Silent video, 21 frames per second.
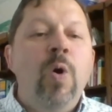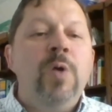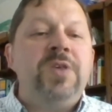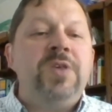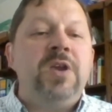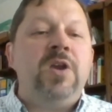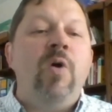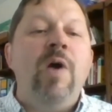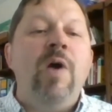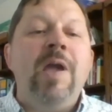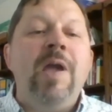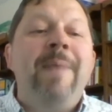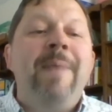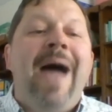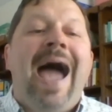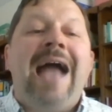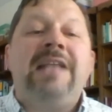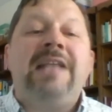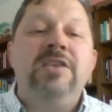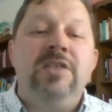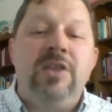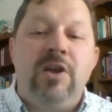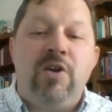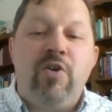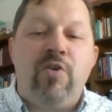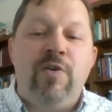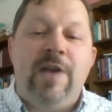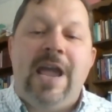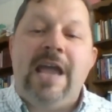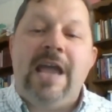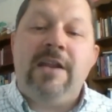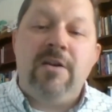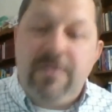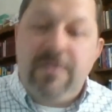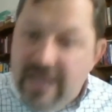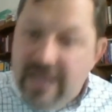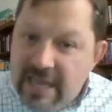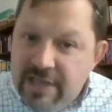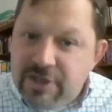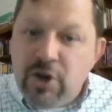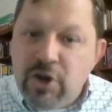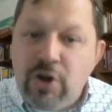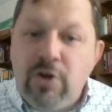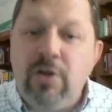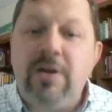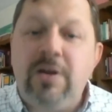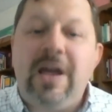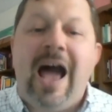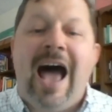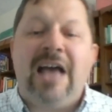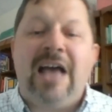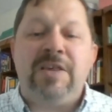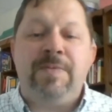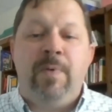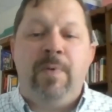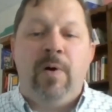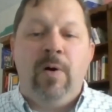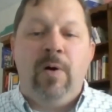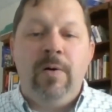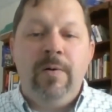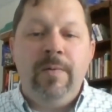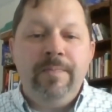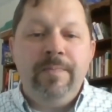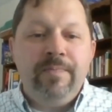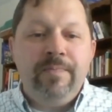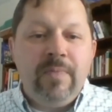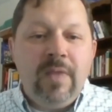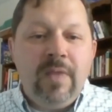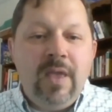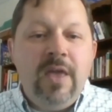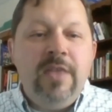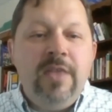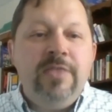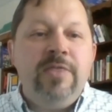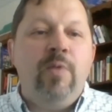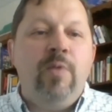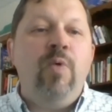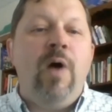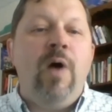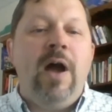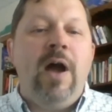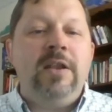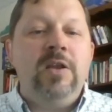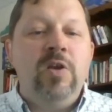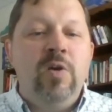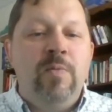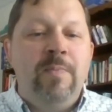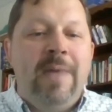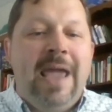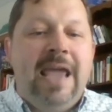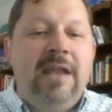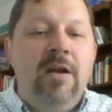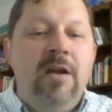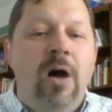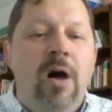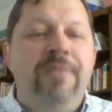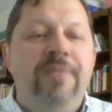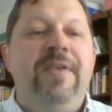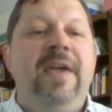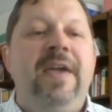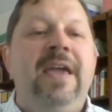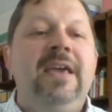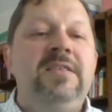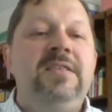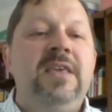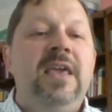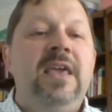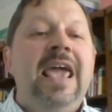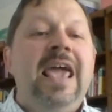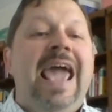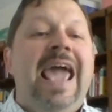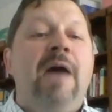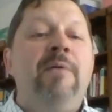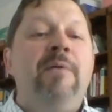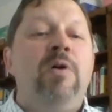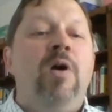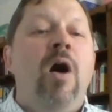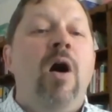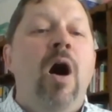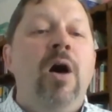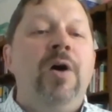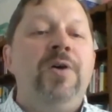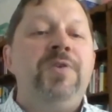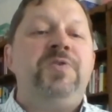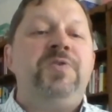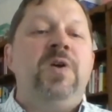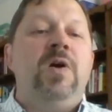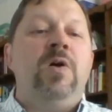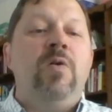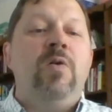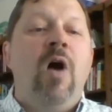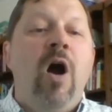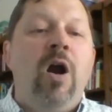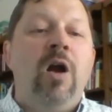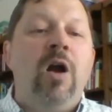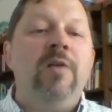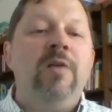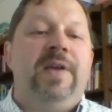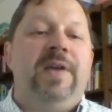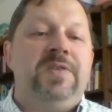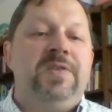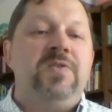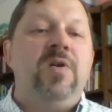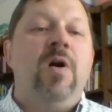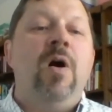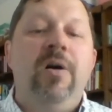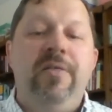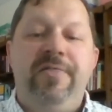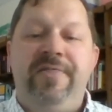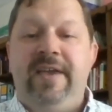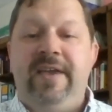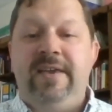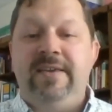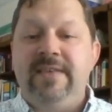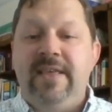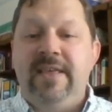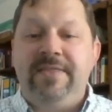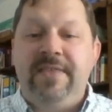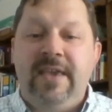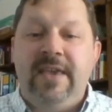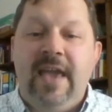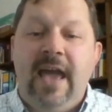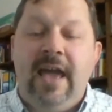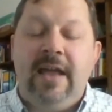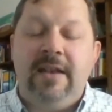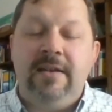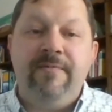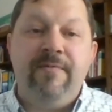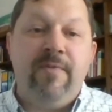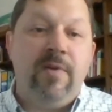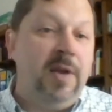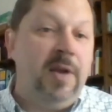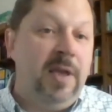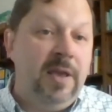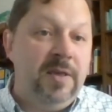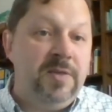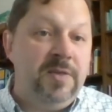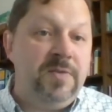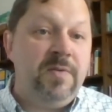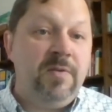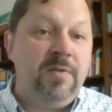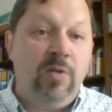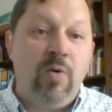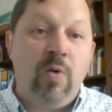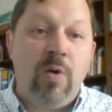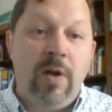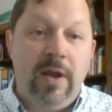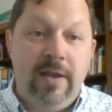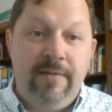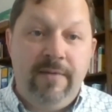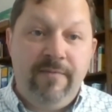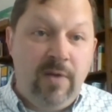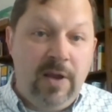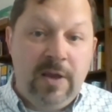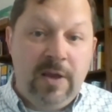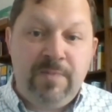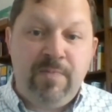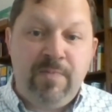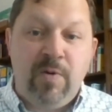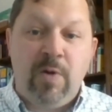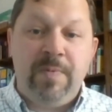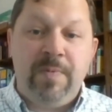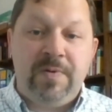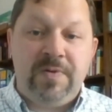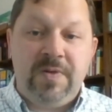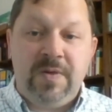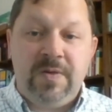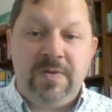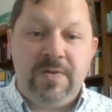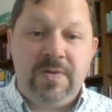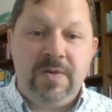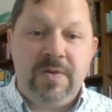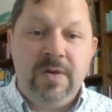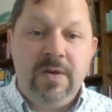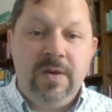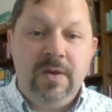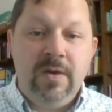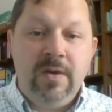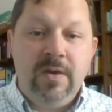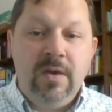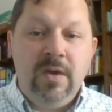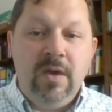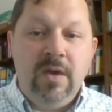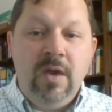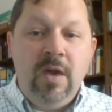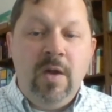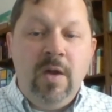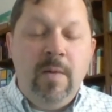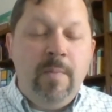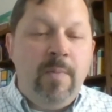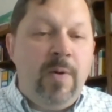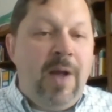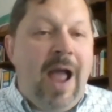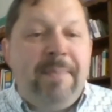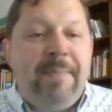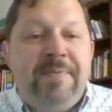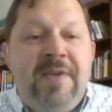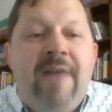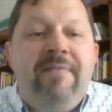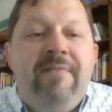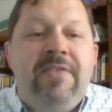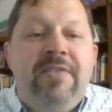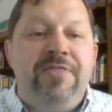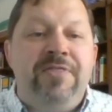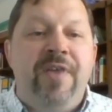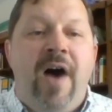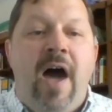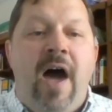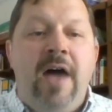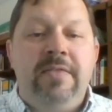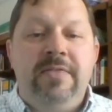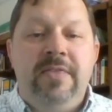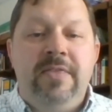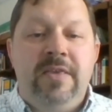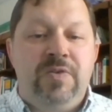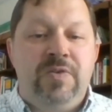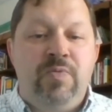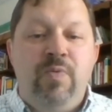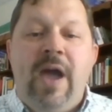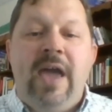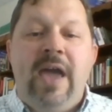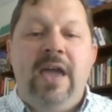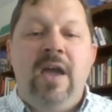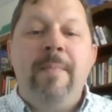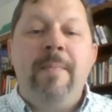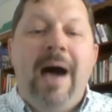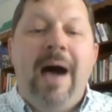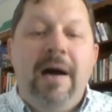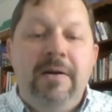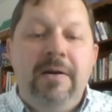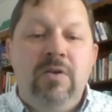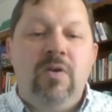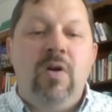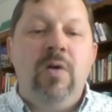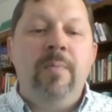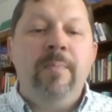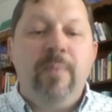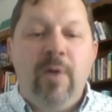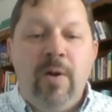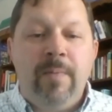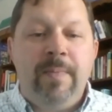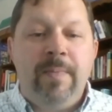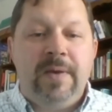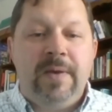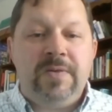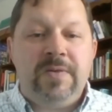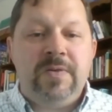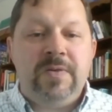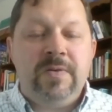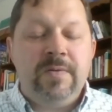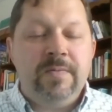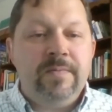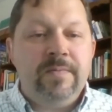is it going back to the Creator, the eternal gospel, the one who made all things and will also harvest all things at the end for his glory, for his purposes? Perhaps you haven't thought this way about your own purpose.